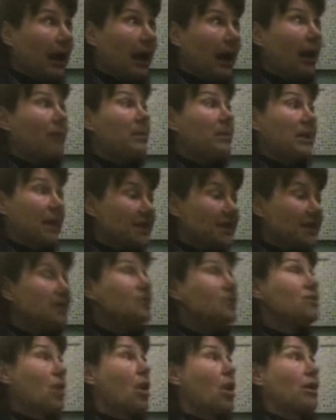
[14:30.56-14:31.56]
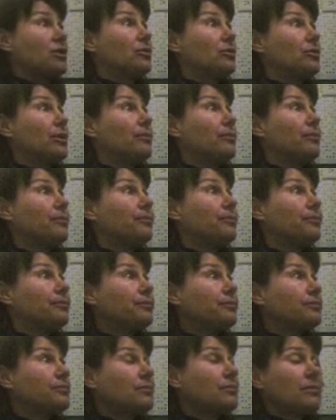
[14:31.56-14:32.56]
I did talk to him.
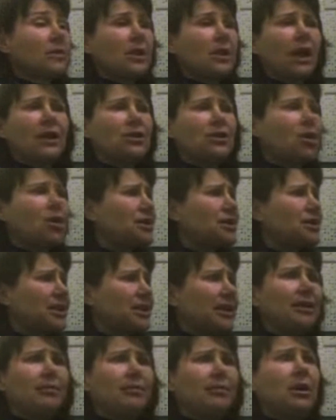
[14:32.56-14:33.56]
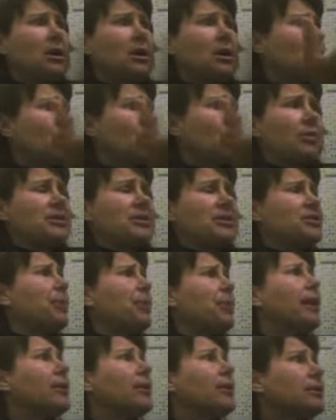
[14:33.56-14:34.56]
I talked to him, probably his
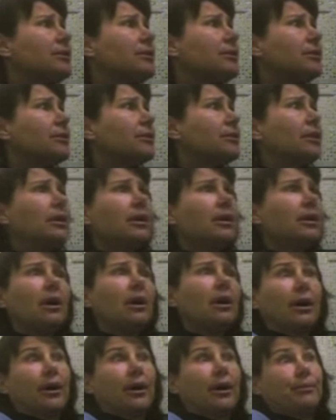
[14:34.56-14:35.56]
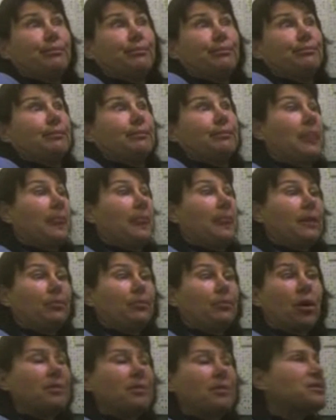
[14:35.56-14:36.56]
parents,
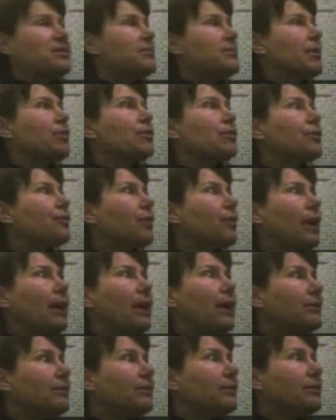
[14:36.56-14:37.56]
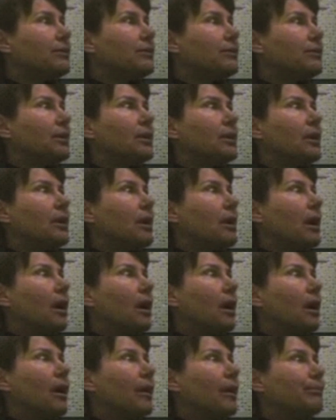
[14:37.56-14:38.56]
probably some other friends.
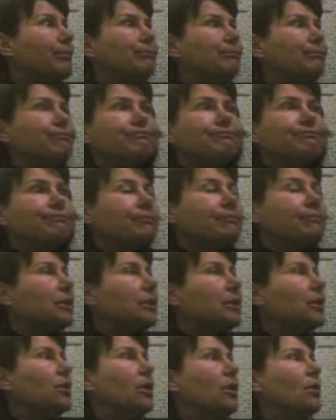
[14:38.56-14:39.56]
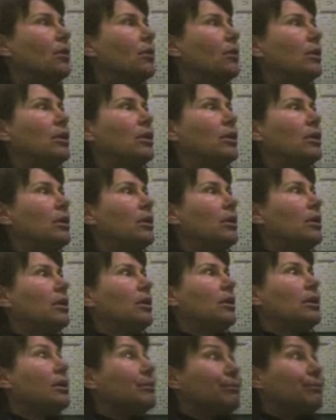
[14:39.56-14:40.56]
You know,
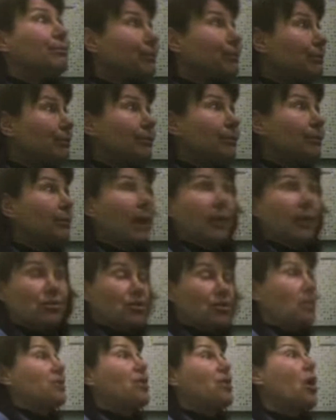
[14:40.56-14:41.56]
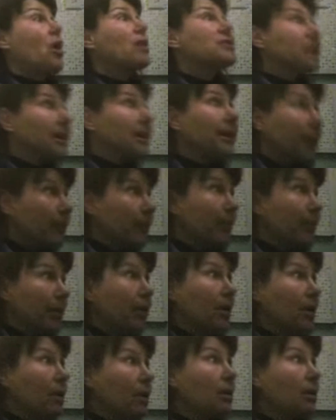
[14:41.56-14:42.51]
I'm sure I talked to him.